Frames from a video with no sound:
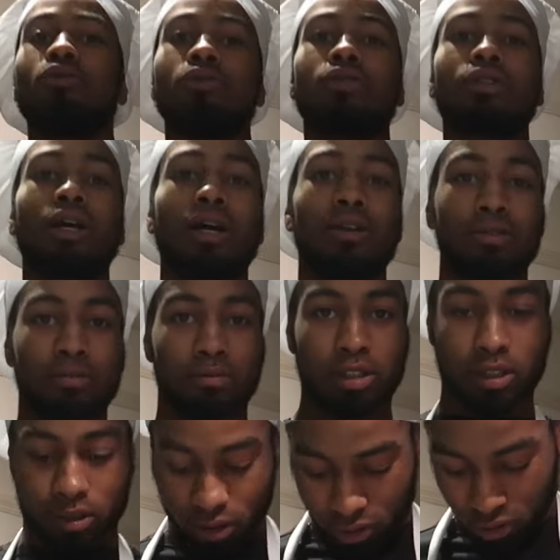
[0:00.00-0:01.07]
what's going on
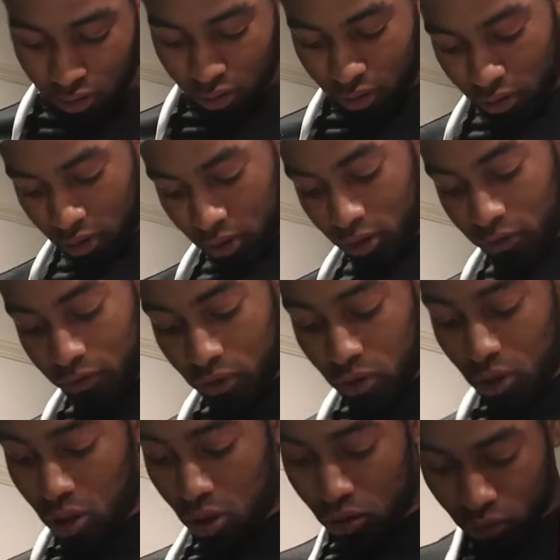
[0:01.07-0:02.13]
right now. If you
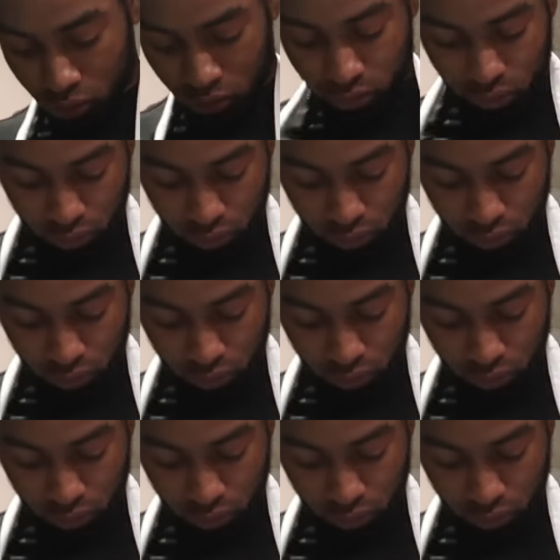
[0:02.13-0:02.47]
don't,